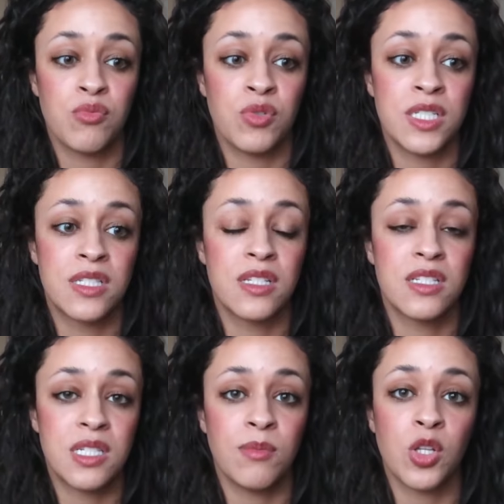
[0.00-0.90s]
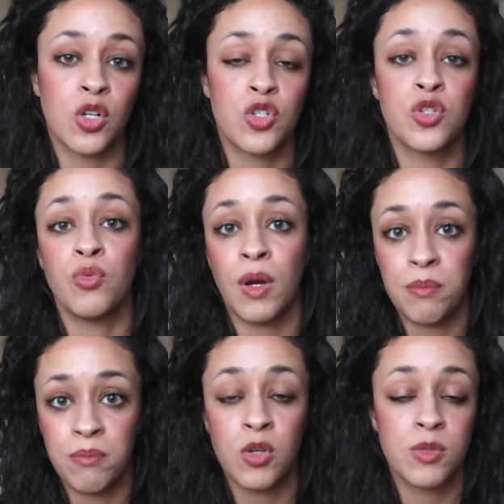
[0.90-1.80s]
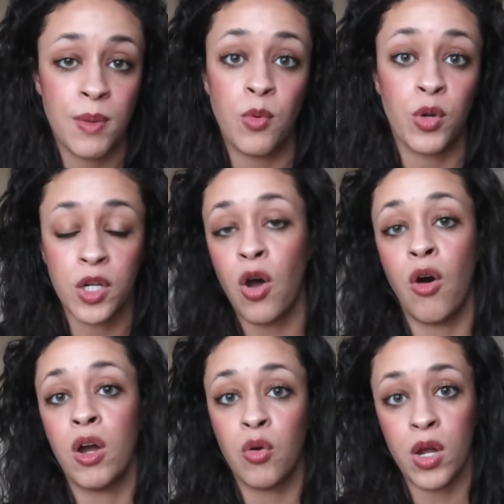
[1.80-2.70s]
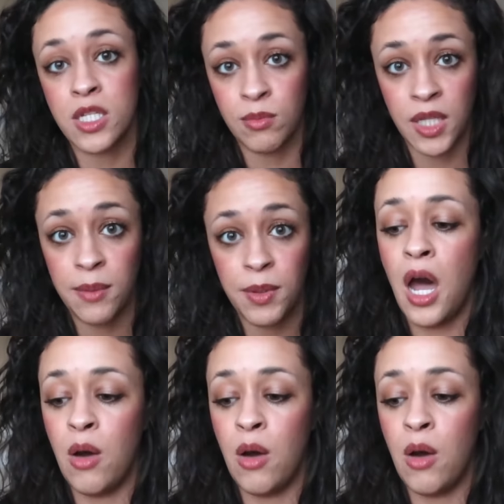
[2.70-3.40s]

was similar to what most people would call a quantum leap.